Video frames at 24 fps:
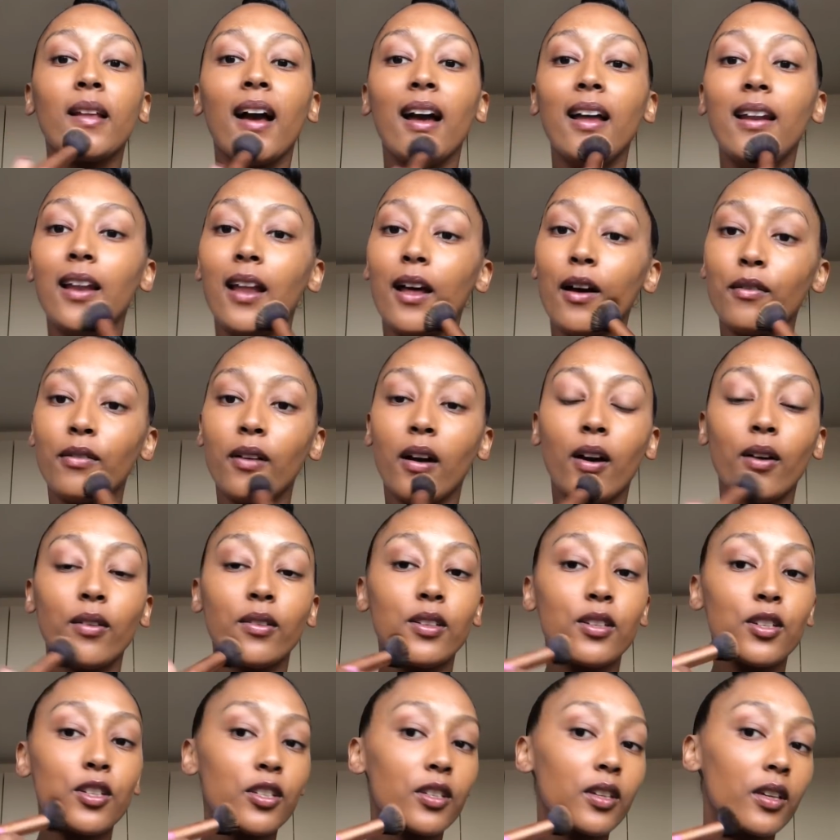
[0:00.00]
I love how
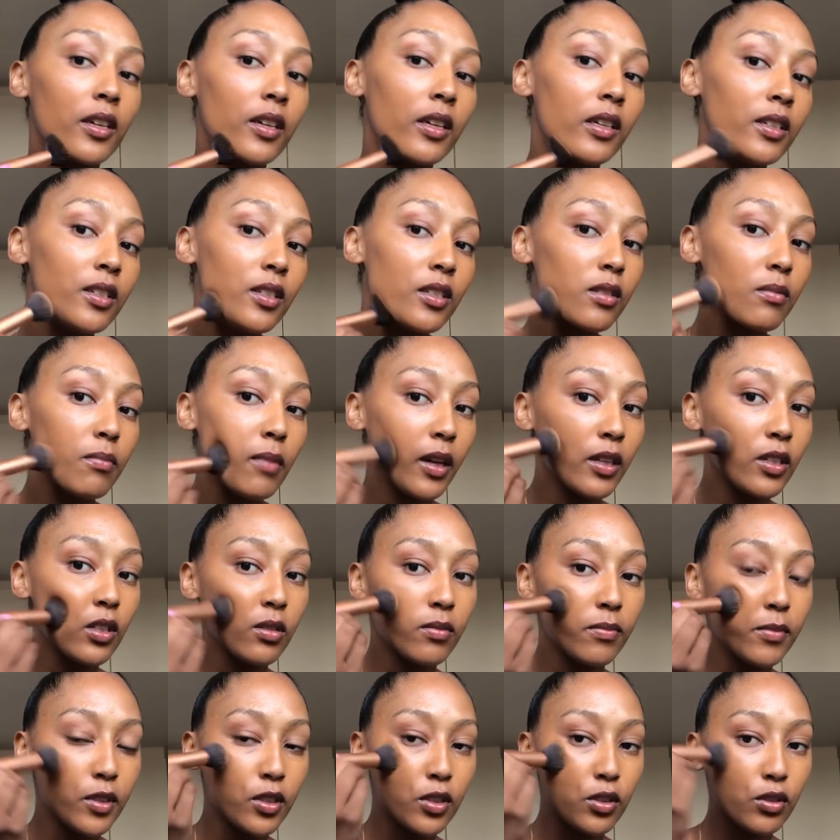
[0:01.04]
the shade just
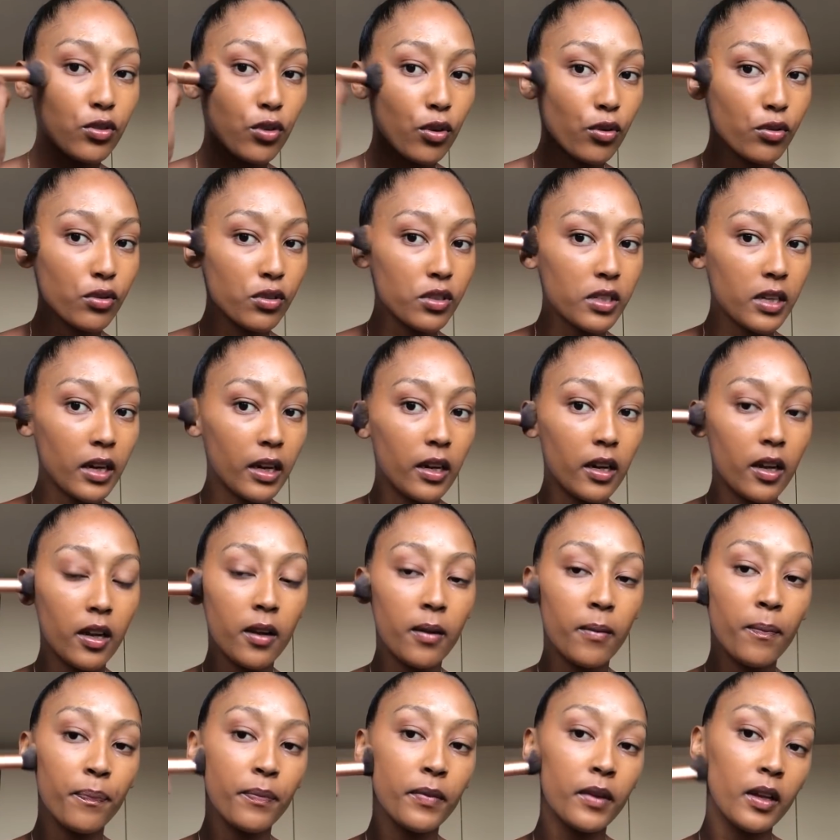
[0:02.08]
matches me so
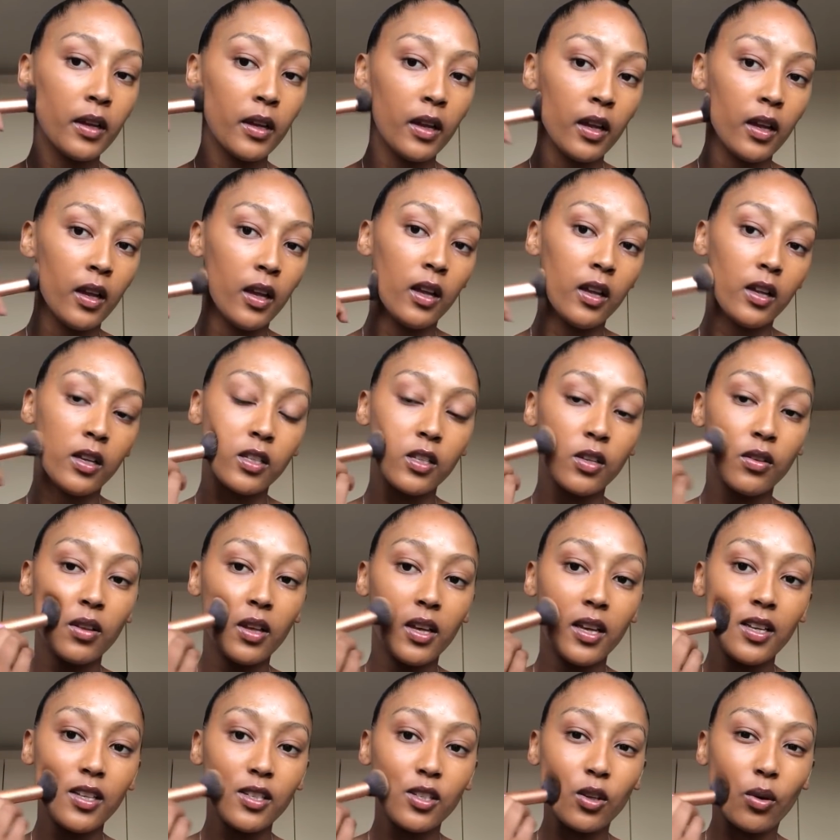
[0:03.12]
stunning. So there
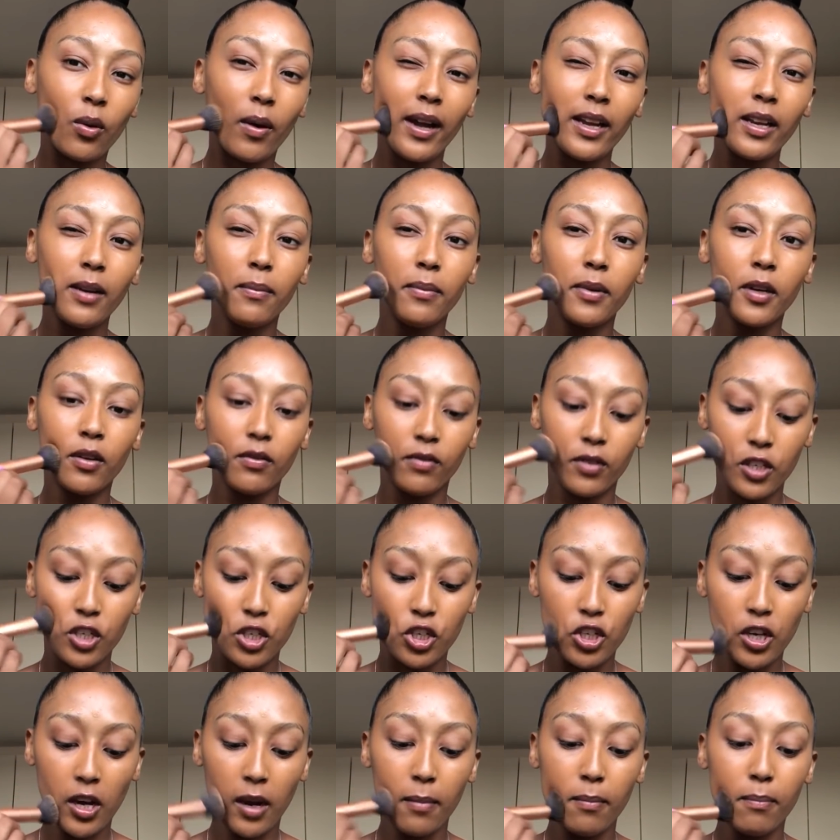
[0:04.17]
is quite a bit of a
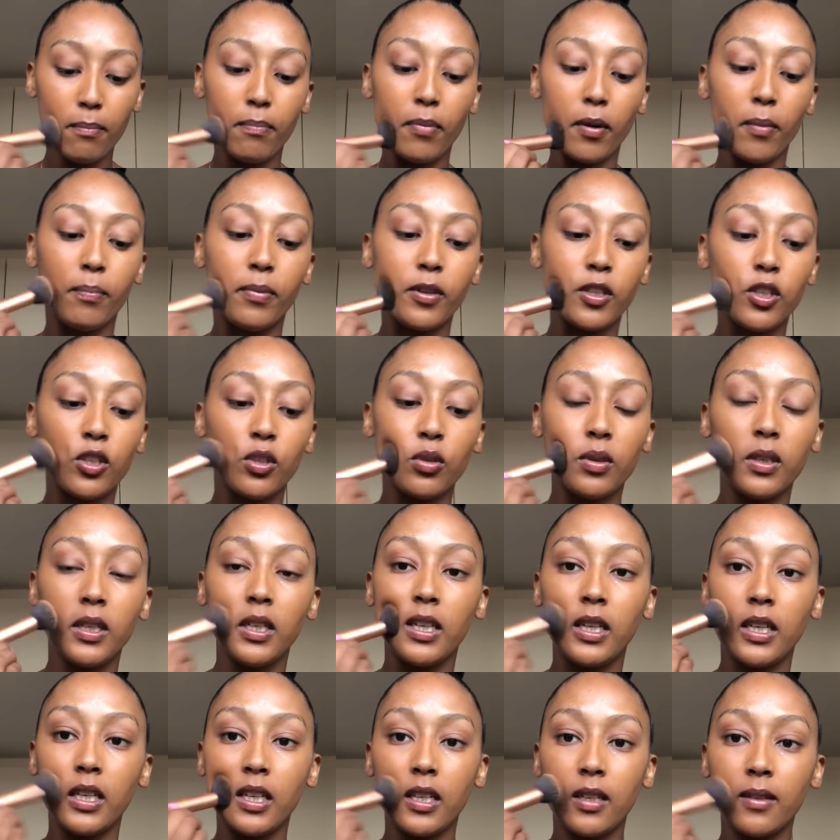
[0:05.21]
jump
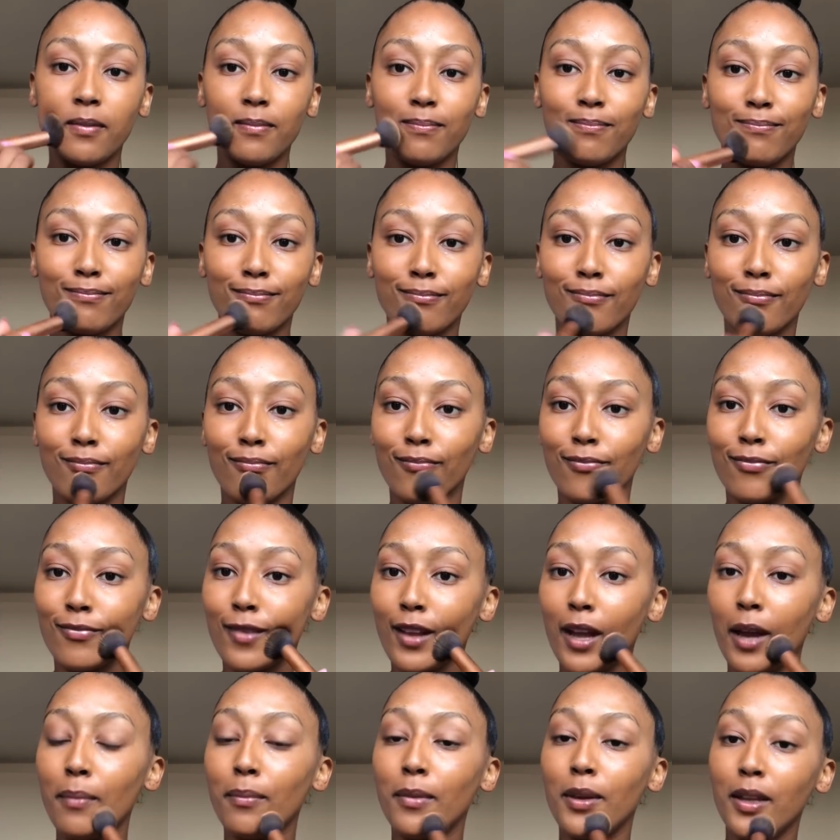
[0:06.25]
between,
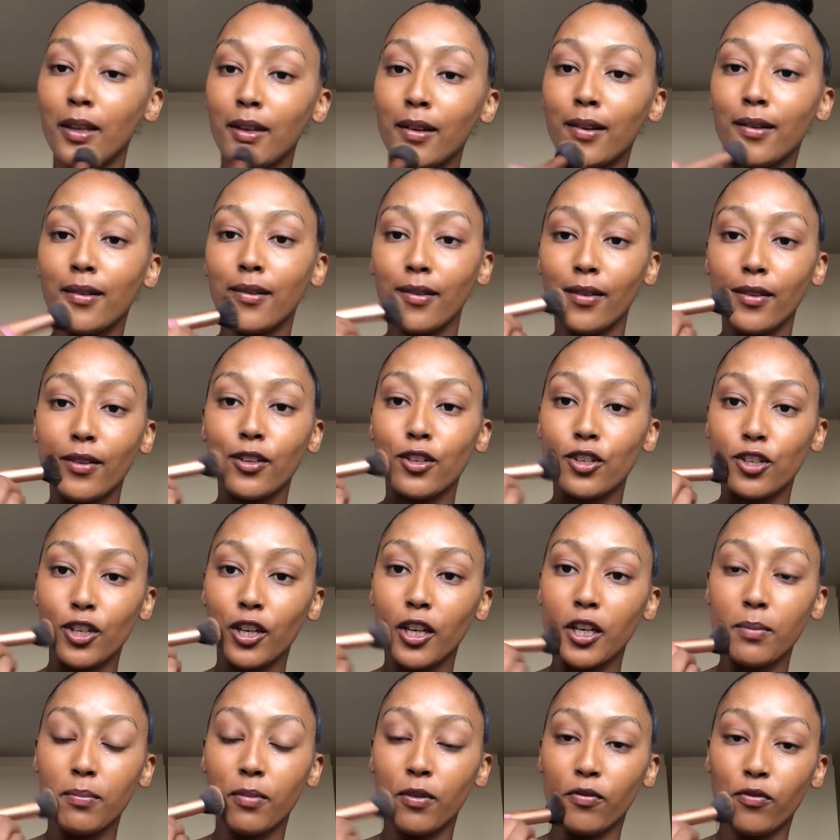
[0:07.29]
I mean, the
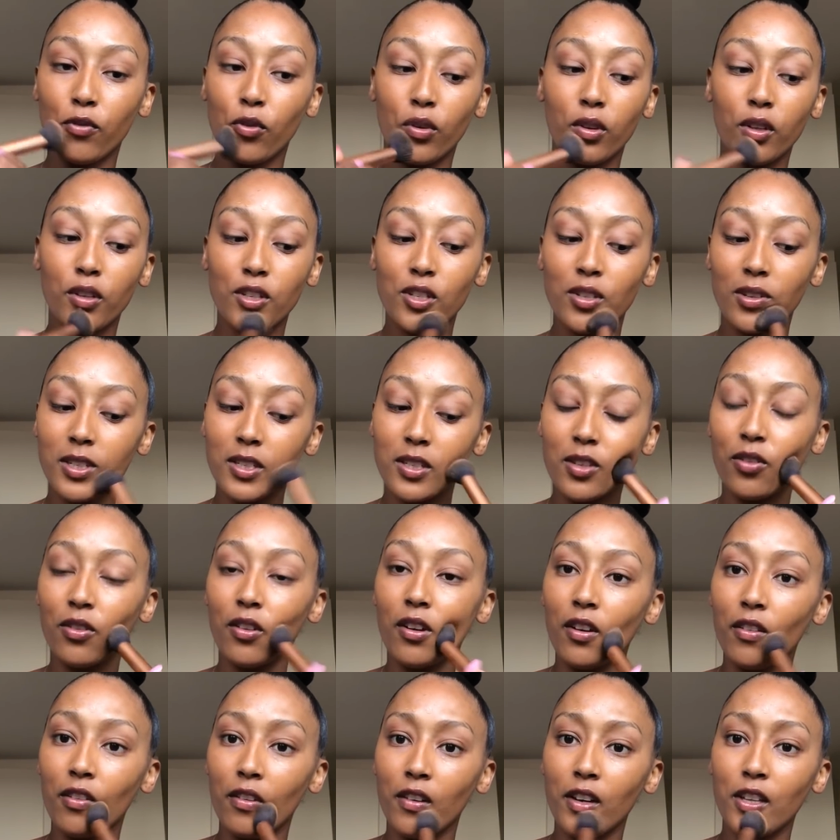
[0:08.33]
shade before this. So it's
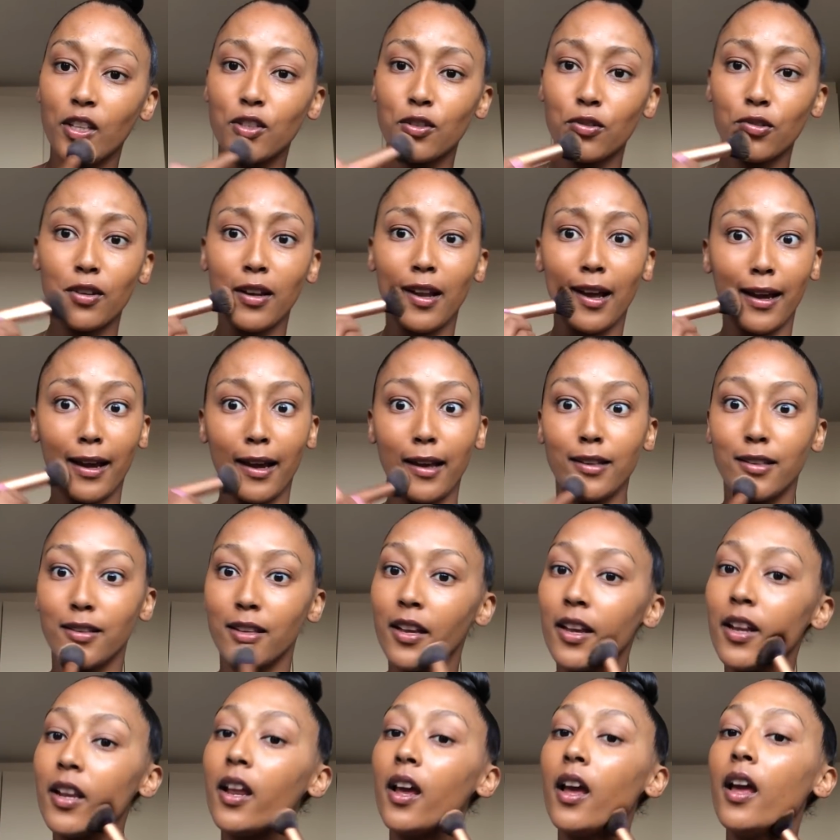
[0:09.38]
332, like I
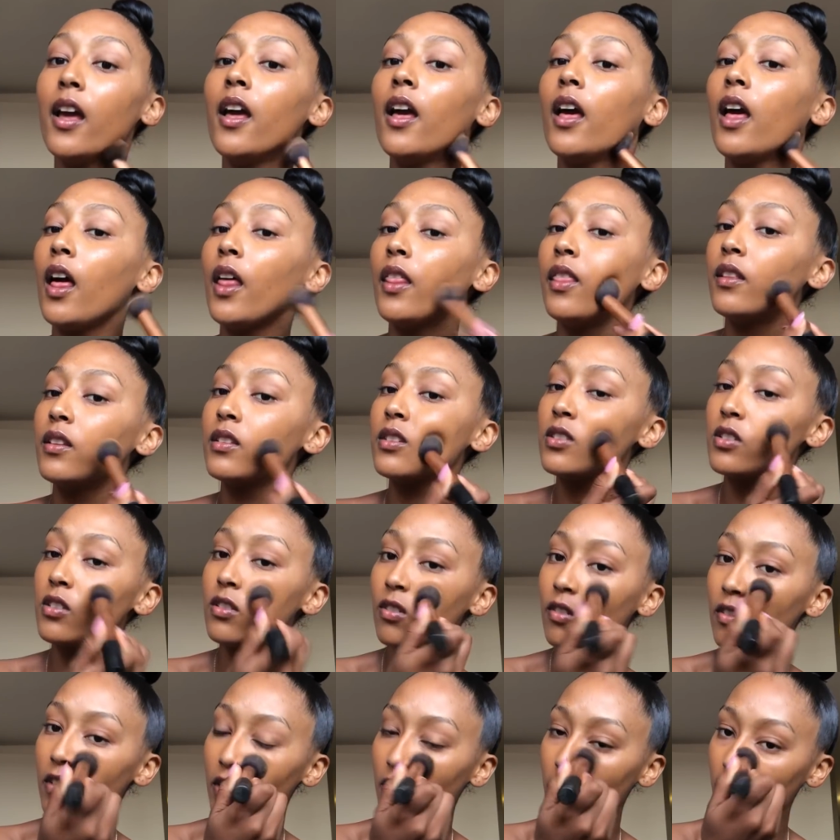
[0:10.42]
said, and this is
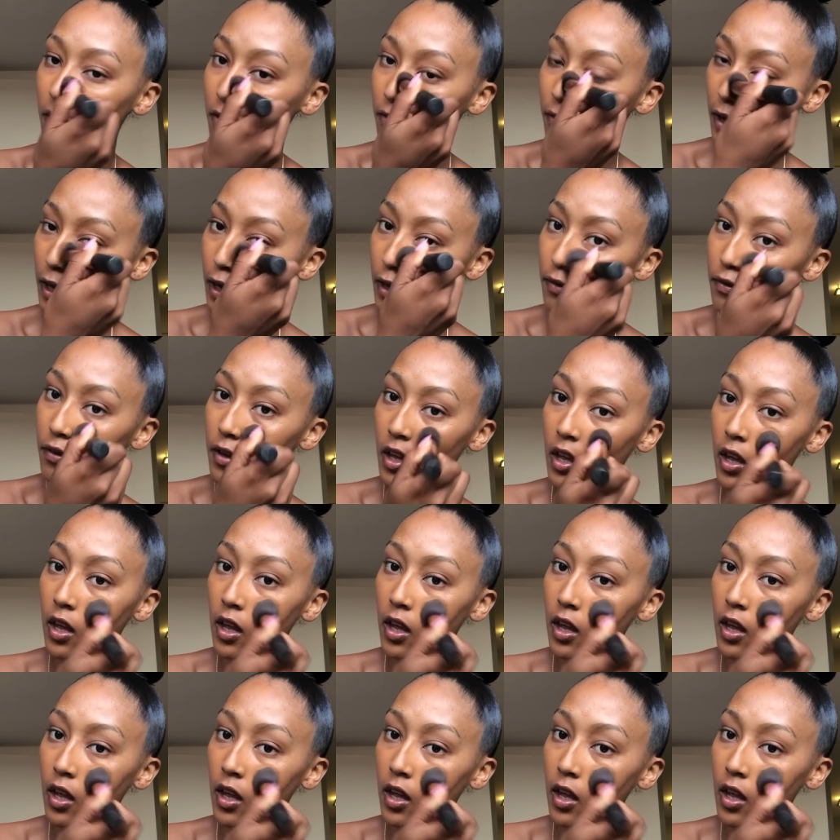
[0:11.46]
335.